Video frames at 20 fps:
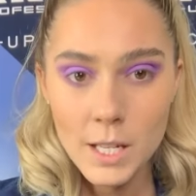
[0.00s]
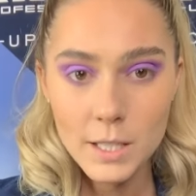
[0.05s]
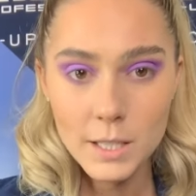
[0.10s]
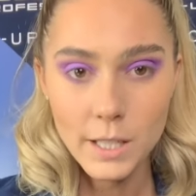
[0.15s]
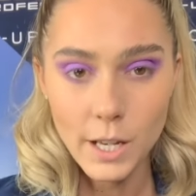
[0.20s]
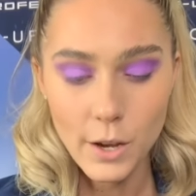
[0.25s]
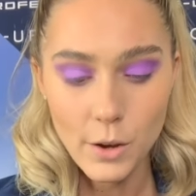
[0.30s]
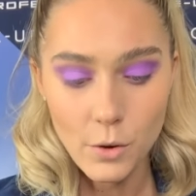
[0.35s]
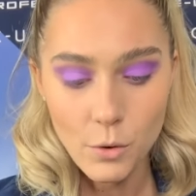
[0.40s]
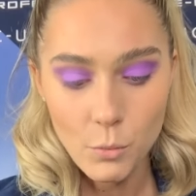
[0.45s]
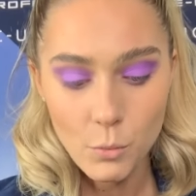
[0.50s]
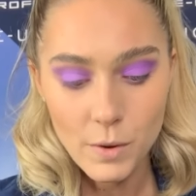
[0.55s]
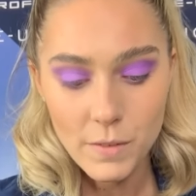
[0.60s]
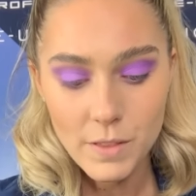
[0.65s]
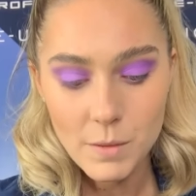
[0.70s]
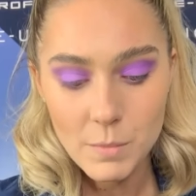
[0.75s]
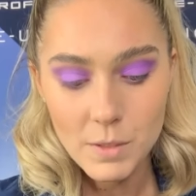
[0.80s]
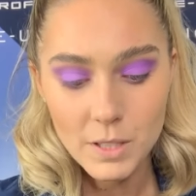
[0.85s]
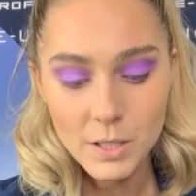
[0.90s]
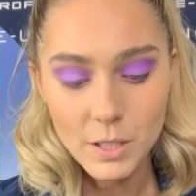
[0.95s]
So with
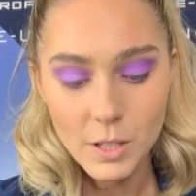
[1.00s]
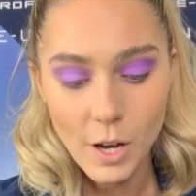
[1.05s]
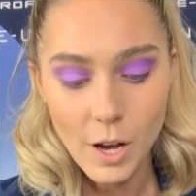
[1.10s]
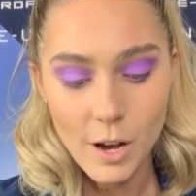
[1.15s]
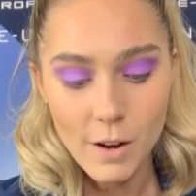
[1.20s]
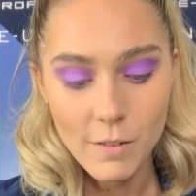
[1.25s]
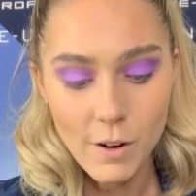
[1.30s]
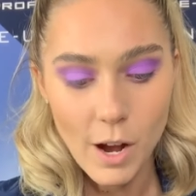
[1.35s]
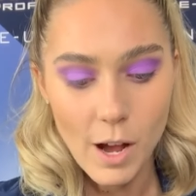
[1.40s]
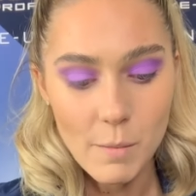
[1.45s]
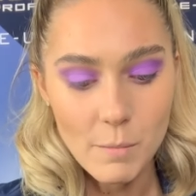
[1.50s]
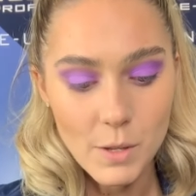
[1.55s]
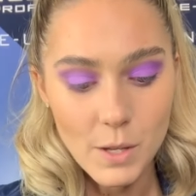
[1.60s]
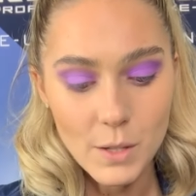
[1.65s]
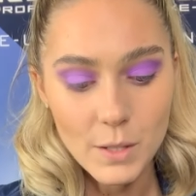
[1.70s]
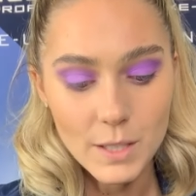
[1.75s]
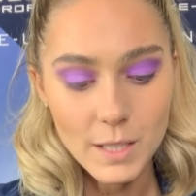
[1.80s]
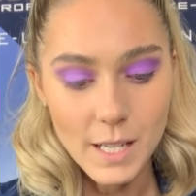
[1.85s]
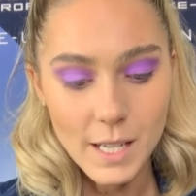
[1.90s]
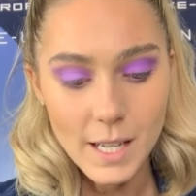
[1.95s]
the mascara I'm
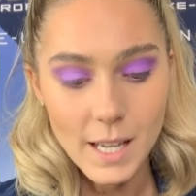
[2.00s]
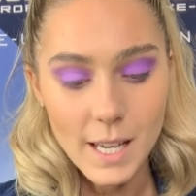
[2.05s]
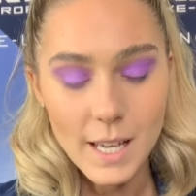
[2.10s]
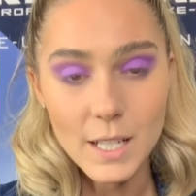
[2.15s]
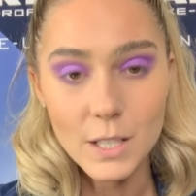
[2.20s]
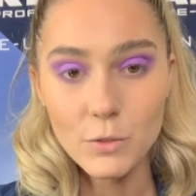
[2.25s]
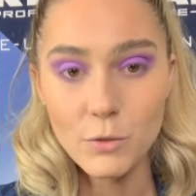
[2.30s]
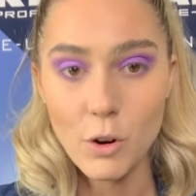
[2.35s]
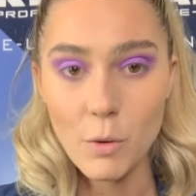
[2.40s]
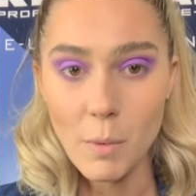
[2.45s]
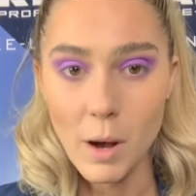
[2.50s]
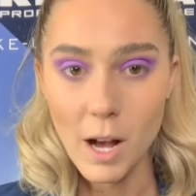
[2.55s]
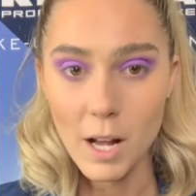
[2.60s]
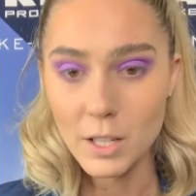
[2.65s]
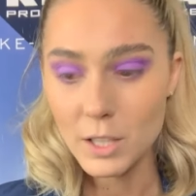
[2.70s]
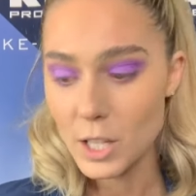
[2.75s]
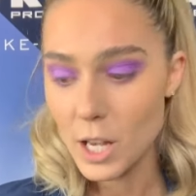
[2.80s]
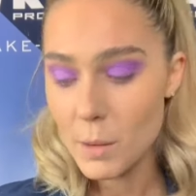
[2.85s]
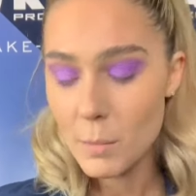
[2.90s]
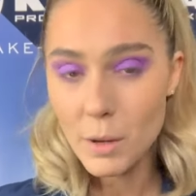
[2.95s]
using, it's from our
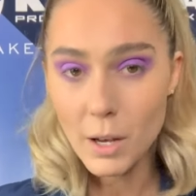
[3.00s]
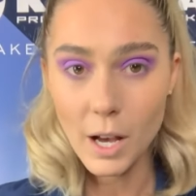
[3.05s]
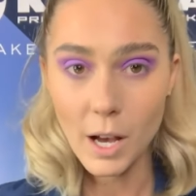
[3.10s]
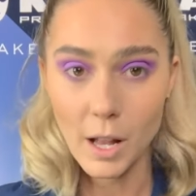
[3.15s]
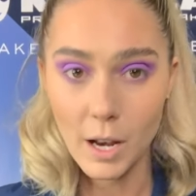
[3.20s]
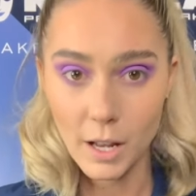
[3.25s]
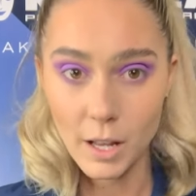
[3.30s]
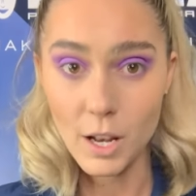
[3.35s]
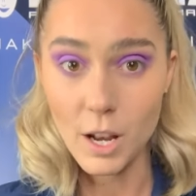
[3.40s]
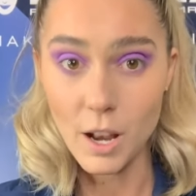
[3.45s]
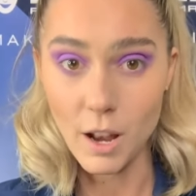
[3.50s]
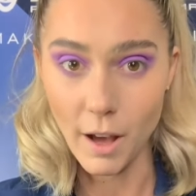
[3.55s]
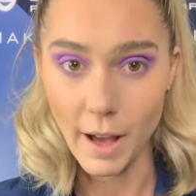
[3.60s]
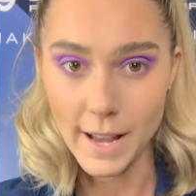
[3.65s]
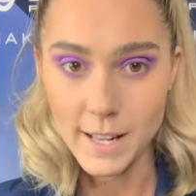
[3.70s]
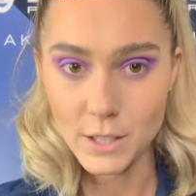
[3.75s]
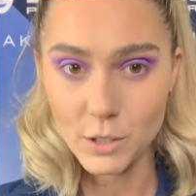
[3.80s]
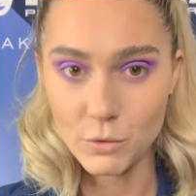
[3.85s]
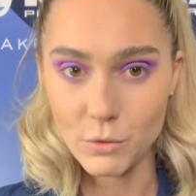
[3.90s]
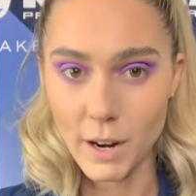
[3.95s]
Dermacolour
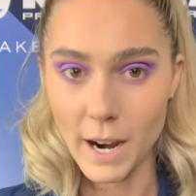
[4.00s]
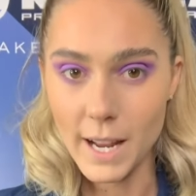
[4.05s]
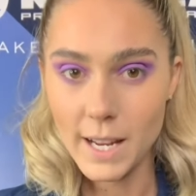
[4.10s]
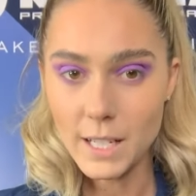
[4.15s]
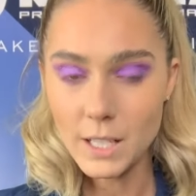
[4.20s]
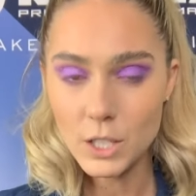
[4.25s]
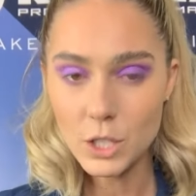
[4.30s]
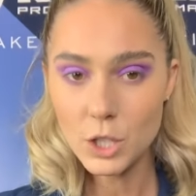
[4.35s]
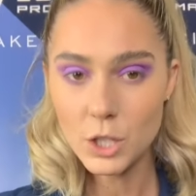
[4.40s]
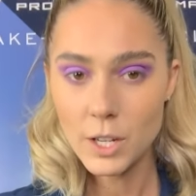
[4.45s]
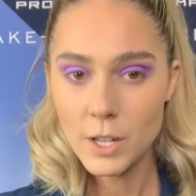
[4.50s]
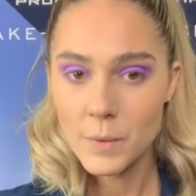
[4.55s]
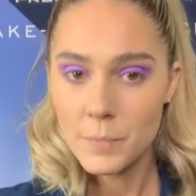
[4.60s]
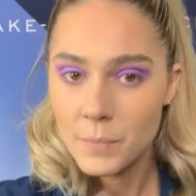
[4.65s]
Light range,